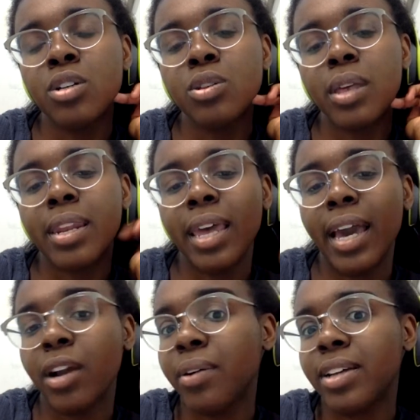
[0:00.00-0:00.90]
So then like
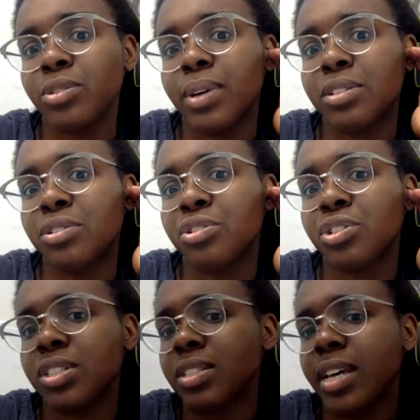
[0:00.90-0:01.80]
at graduation she
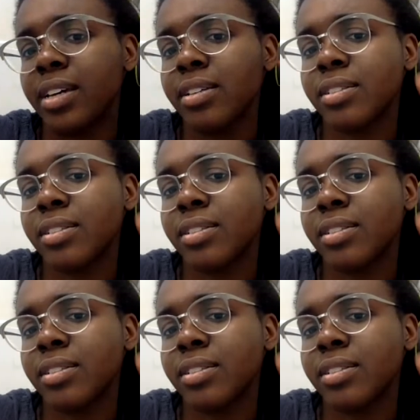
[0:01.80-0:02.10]
just like